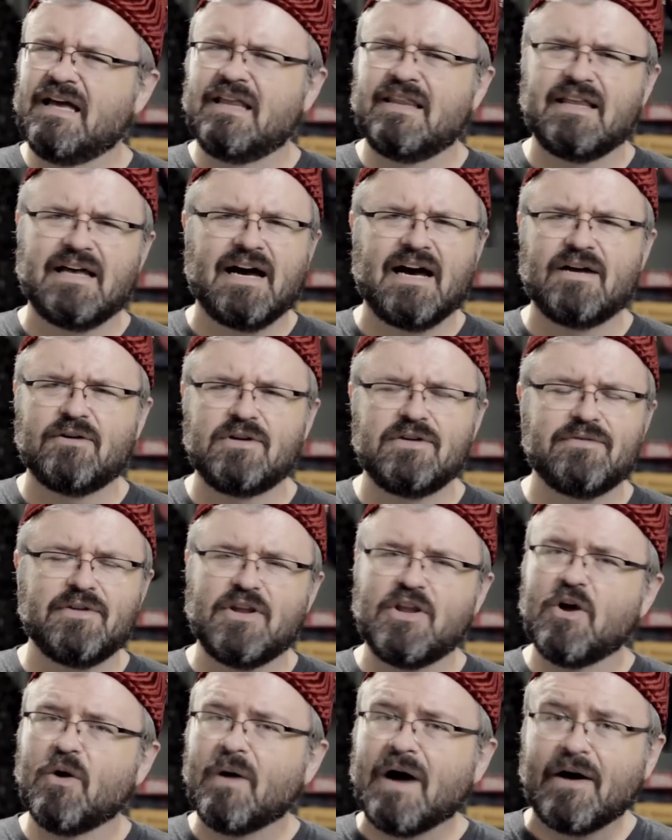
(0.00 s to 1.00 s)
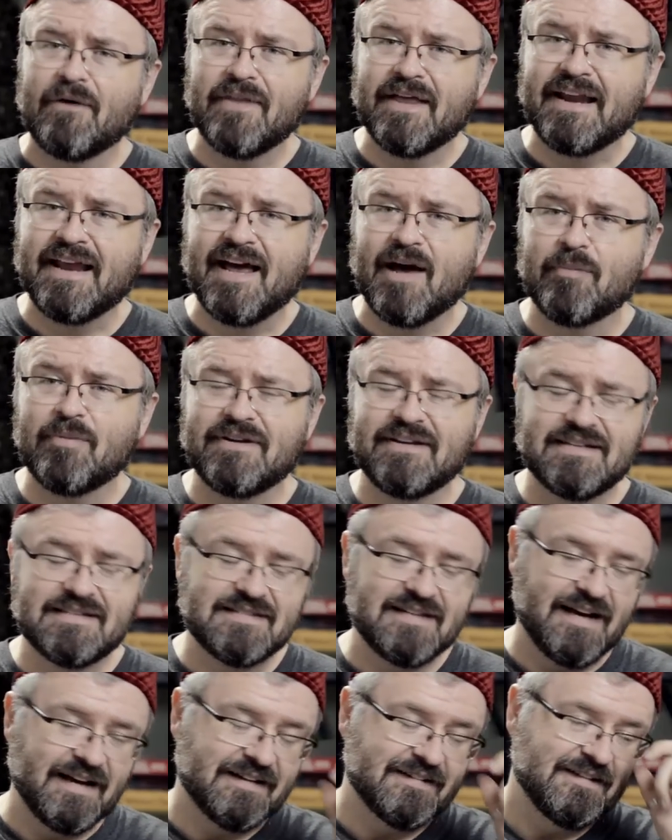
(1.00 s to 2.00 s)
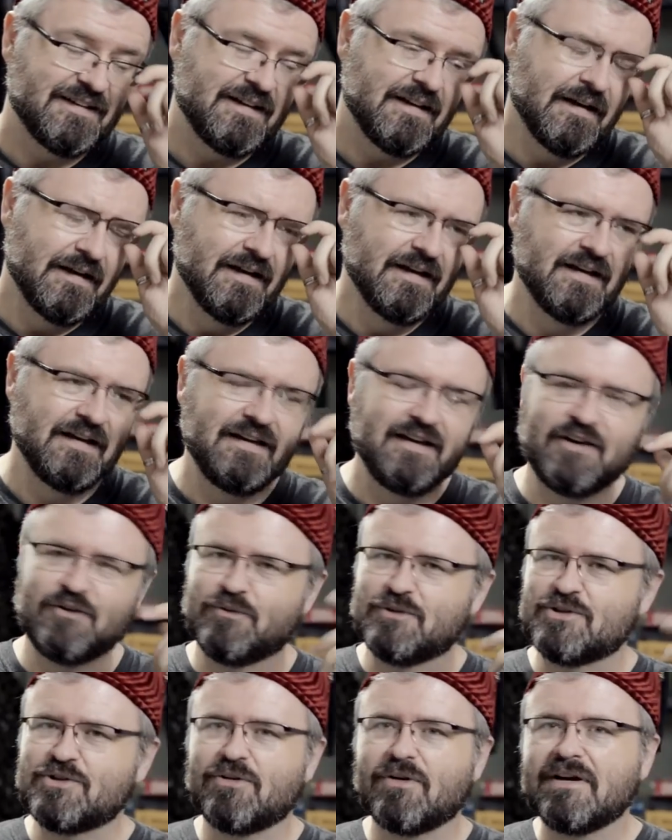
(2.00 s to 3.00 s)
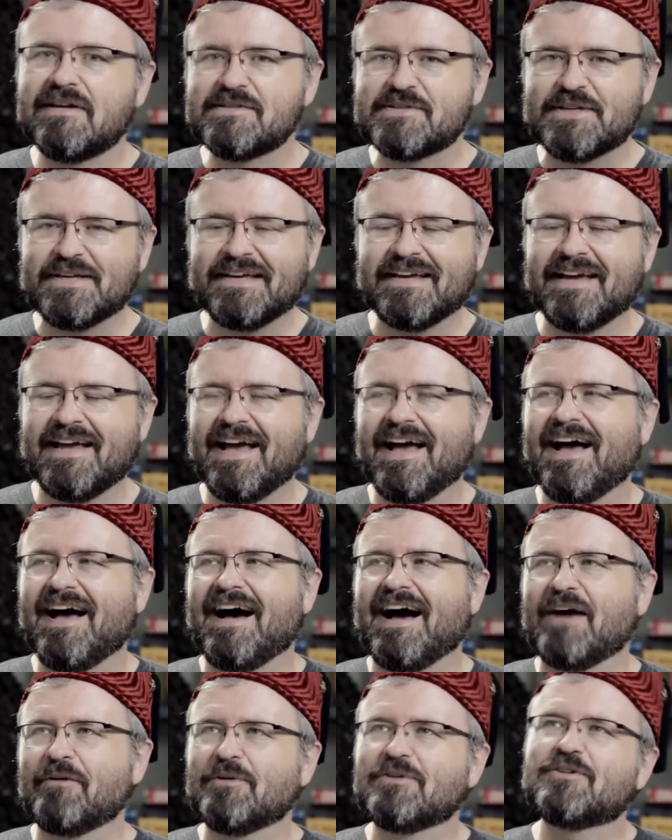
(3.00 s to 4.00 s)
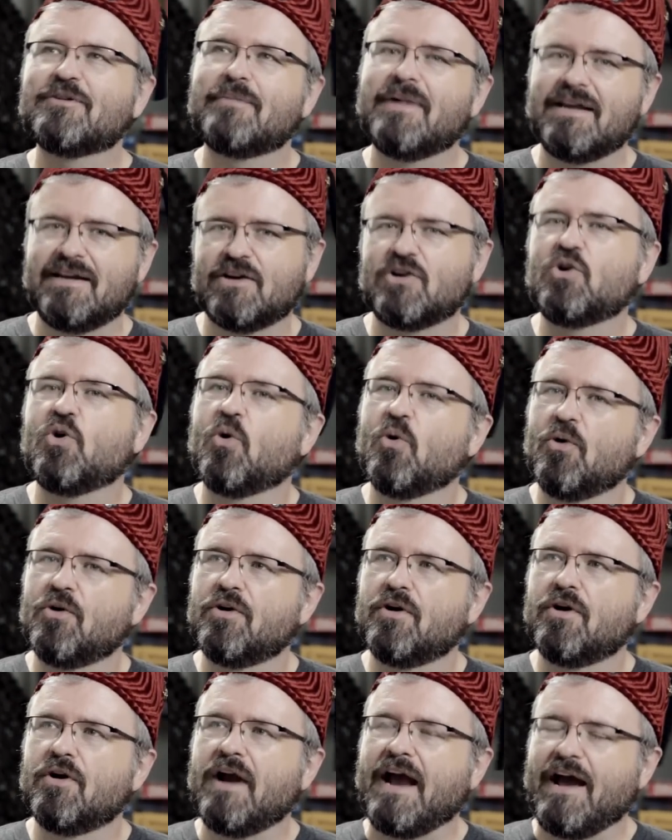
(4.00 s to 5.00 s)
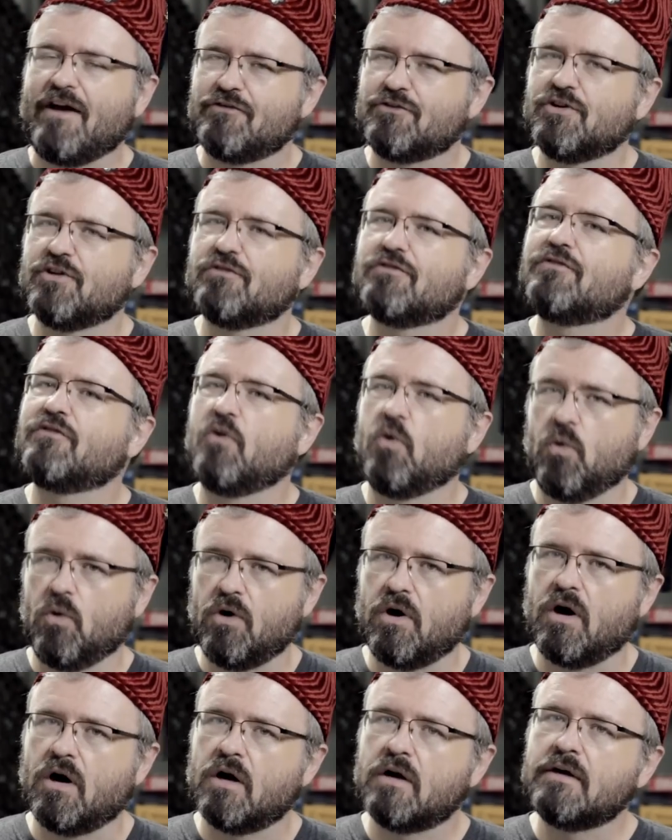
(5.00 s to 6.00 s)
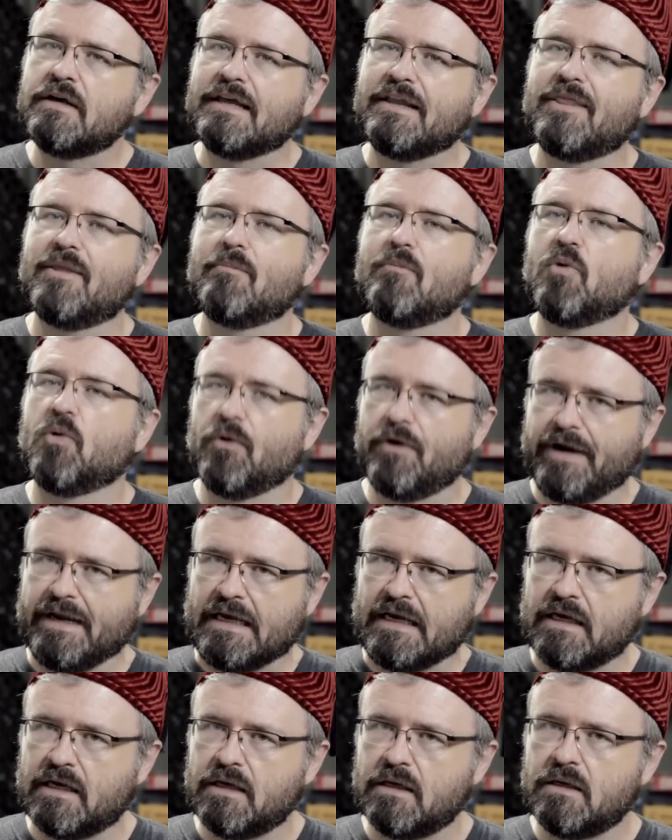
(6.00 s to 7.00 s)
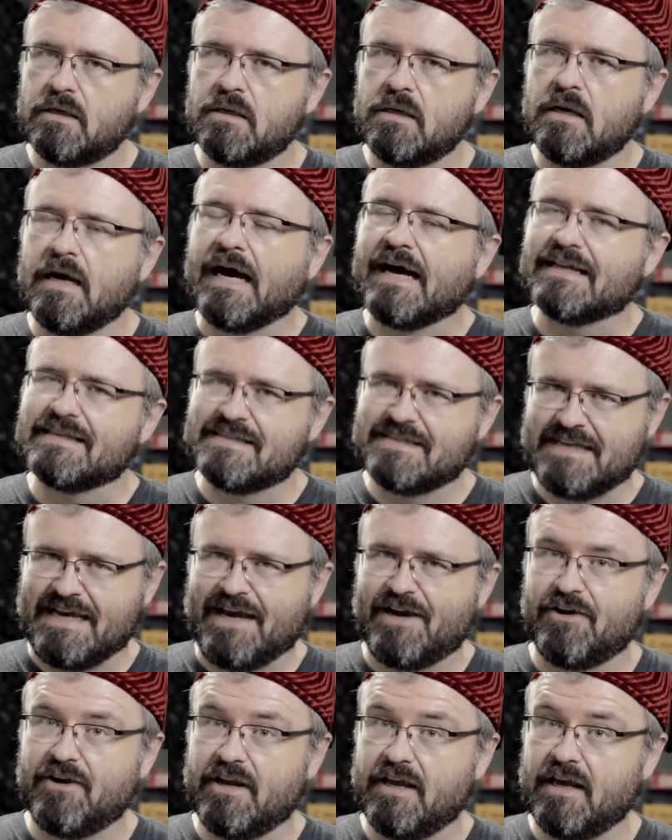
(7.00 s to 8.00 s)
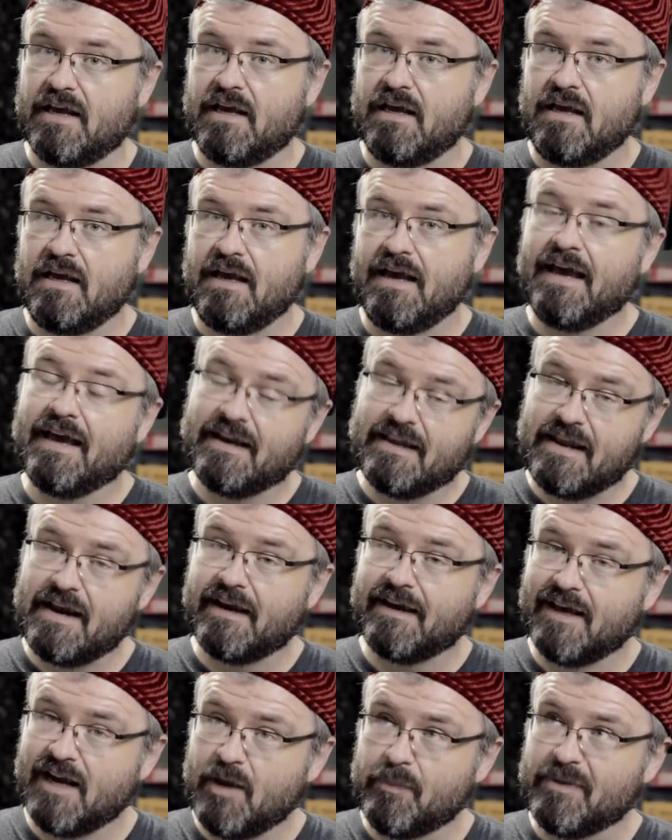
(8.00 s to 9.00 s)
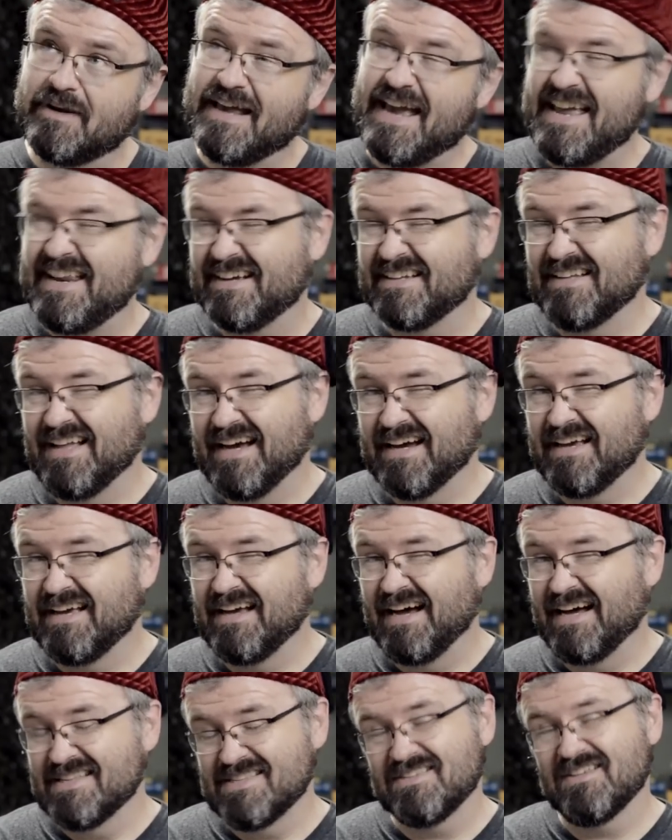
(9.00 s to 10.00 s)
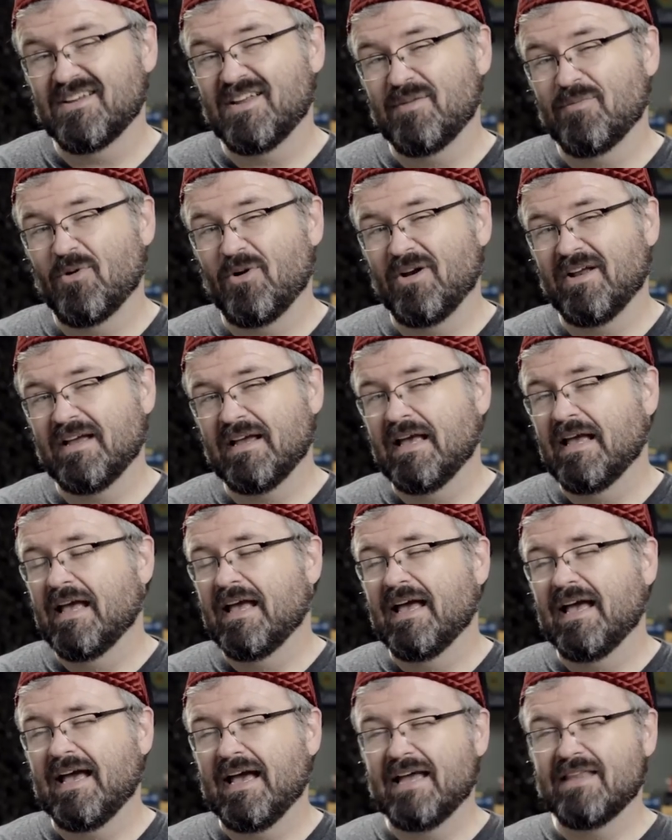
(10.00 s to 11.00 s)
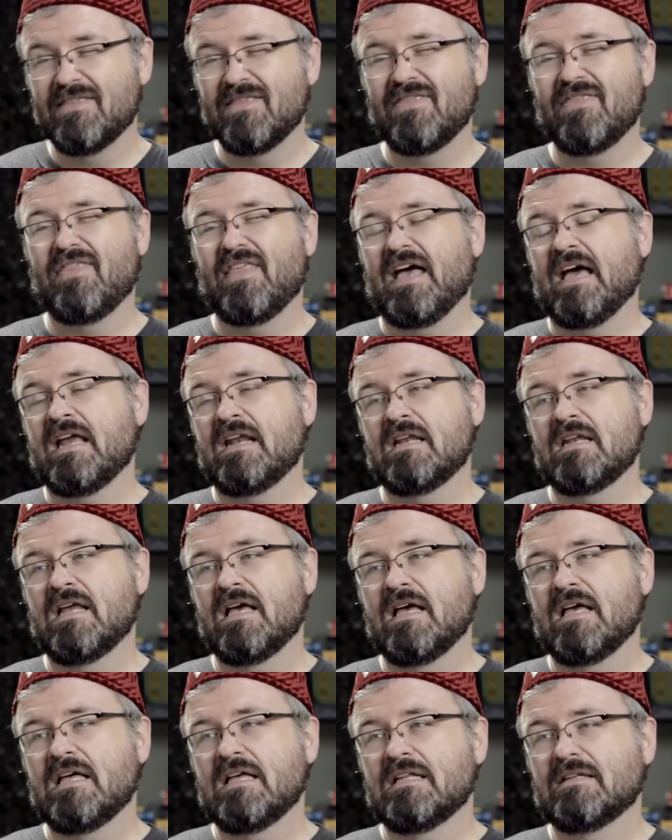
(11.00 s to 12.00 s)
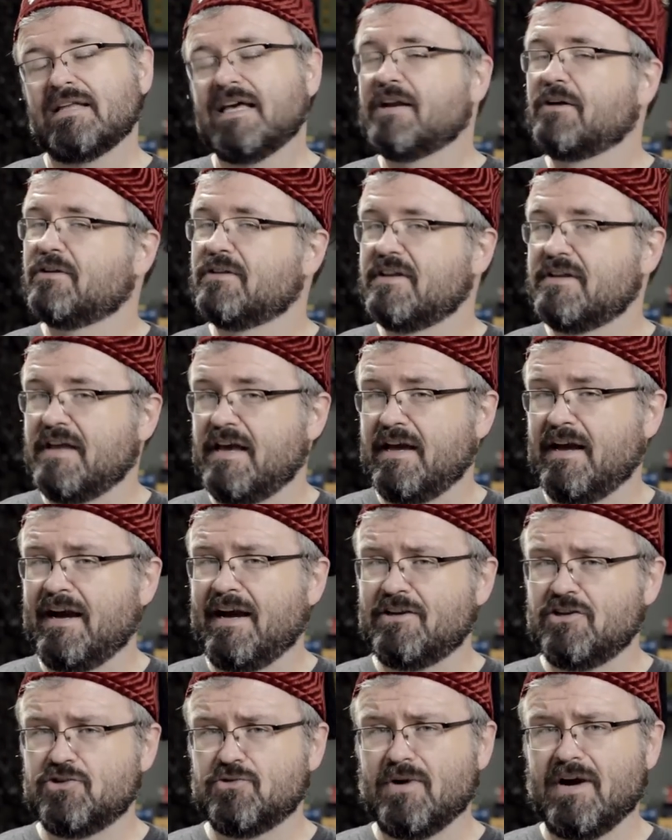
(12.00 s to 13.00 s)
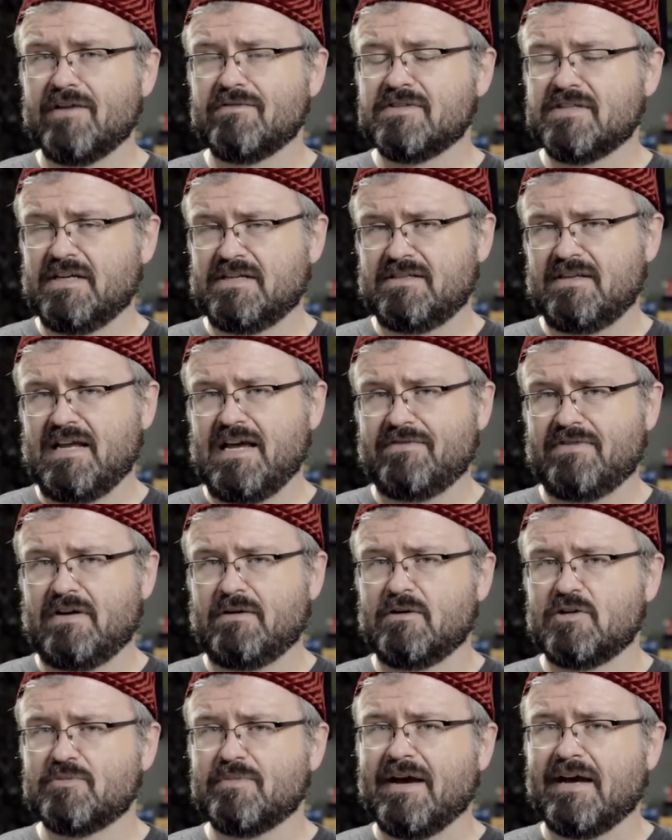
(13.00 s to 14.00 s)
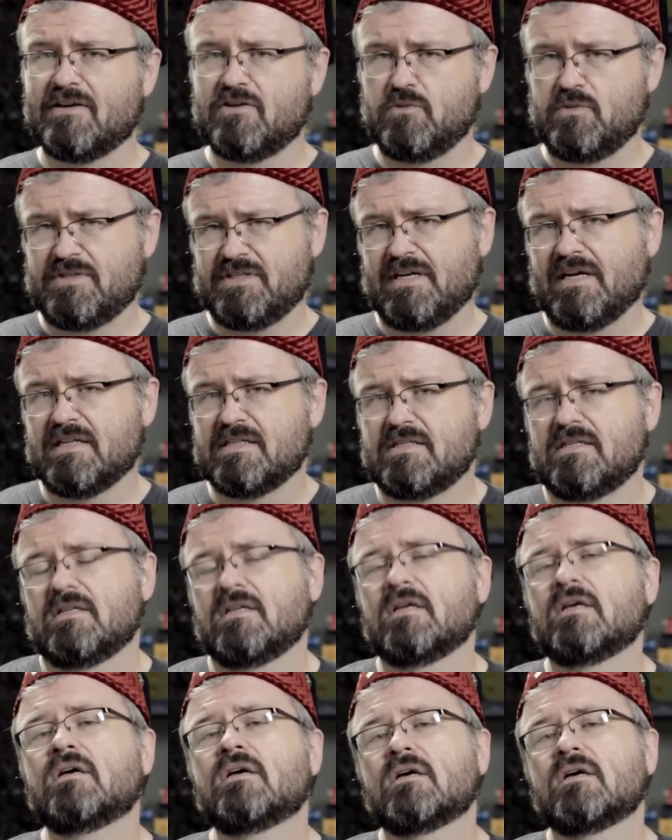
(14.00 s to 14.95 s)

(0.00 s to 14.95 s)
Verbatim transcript: That I don't even know how that happened exactly. It was crazy. I went to bed at quarter after four in the morning on Saturday. And then I got up at 8 o'clock on Sunday morning, and then later in the day I had to drive six and a half hours back to Wisconsin.